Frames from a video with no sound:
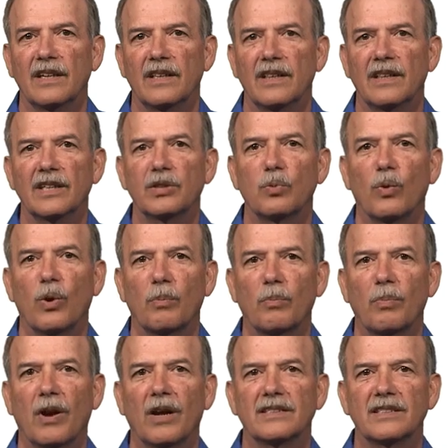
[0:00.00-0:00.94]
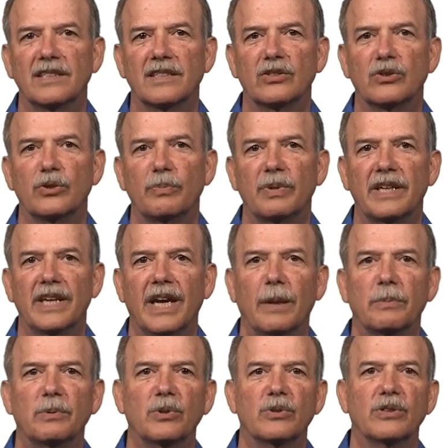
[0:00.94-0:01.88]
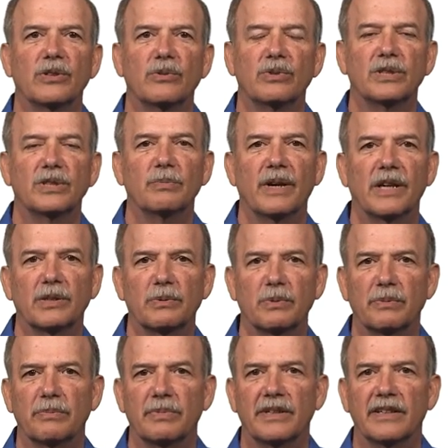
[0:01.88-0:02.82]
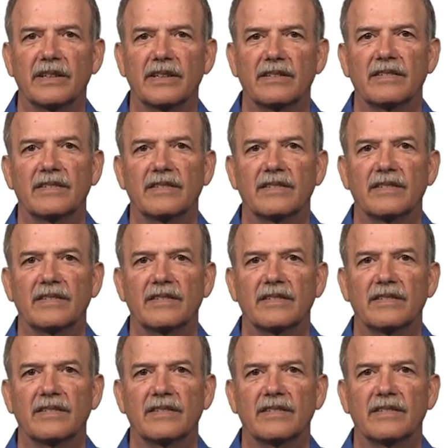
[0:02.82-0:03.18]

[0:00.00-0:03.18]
This work process should be captured in the risk management plan.